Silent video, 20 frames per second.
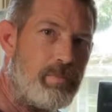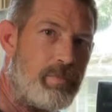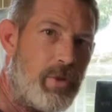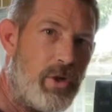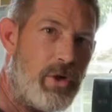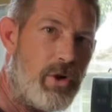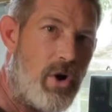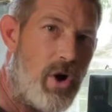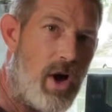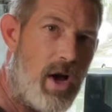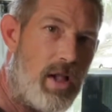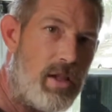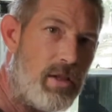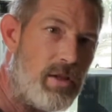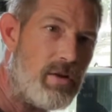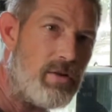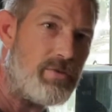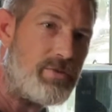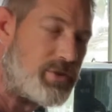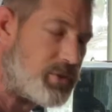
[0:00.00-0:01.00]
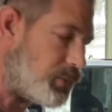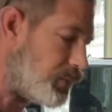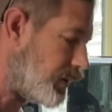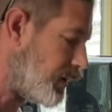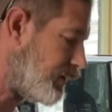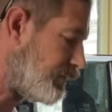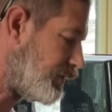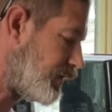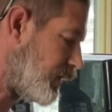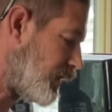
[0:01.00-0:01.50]
you know, olives or
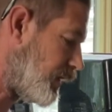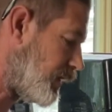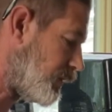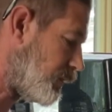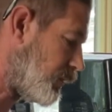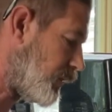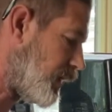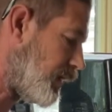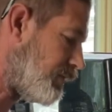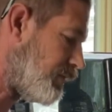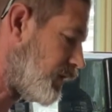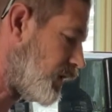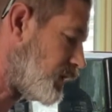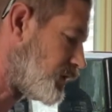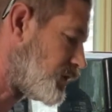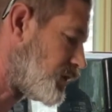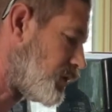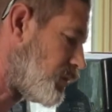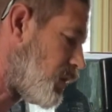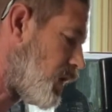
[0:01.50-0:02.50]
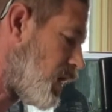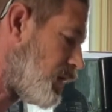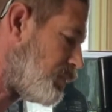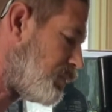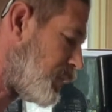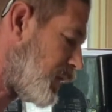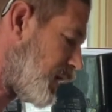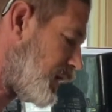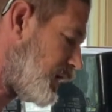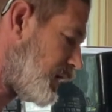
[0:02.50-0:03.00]
whatever else you want,
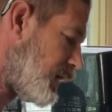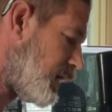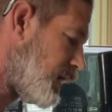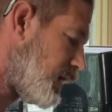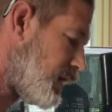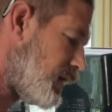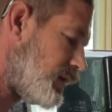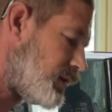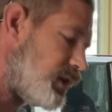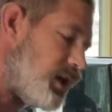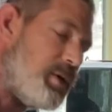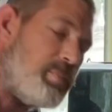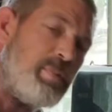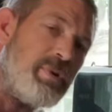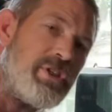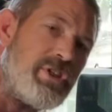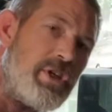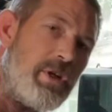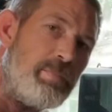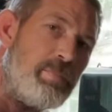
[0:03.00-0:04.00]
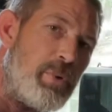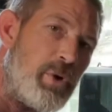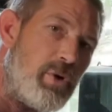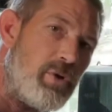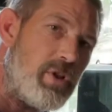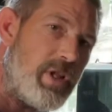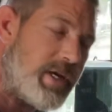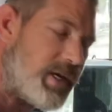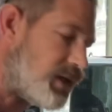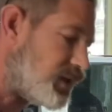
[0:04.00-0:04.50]
but keep it
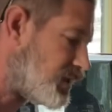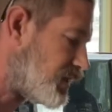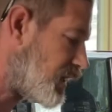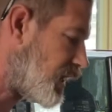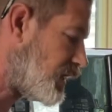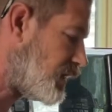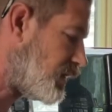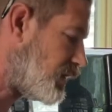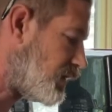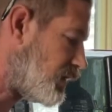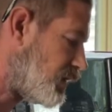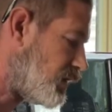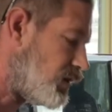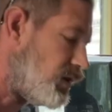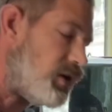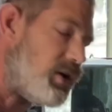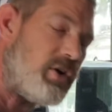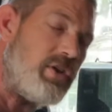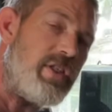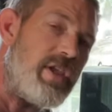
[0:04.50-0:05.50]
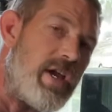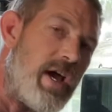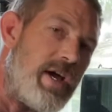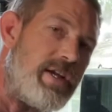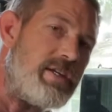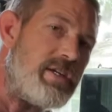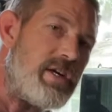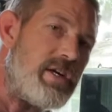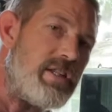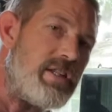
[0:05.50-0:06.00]
simple. Like I said, you know, the
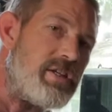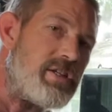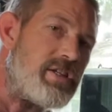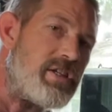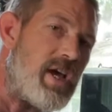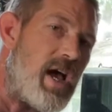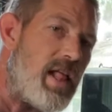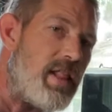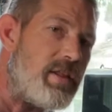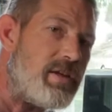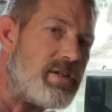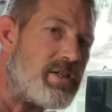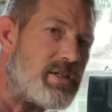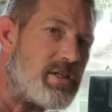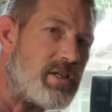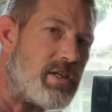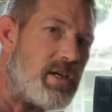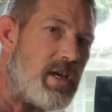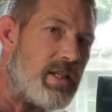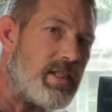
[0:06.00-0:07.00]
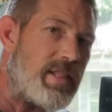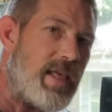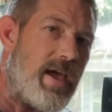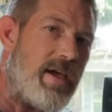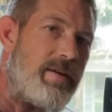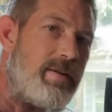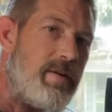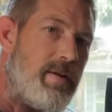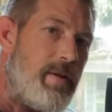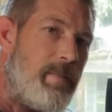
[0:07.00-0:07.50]
idea of this salad is to get
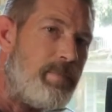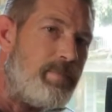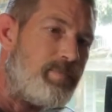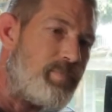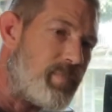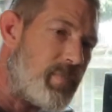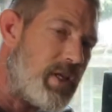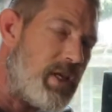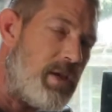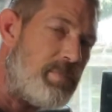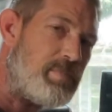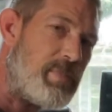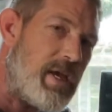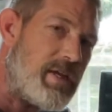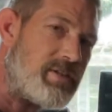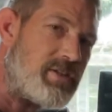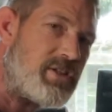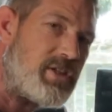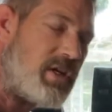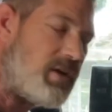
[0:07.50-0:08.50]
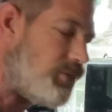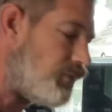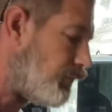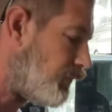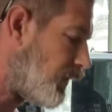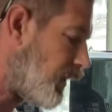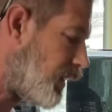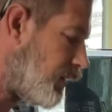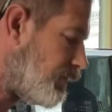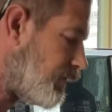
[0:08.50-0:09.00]
that, keep that zing
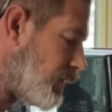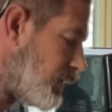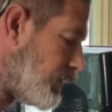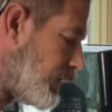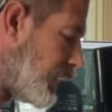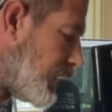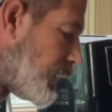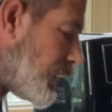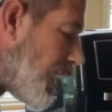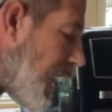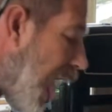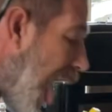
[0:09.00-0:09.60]
flavor and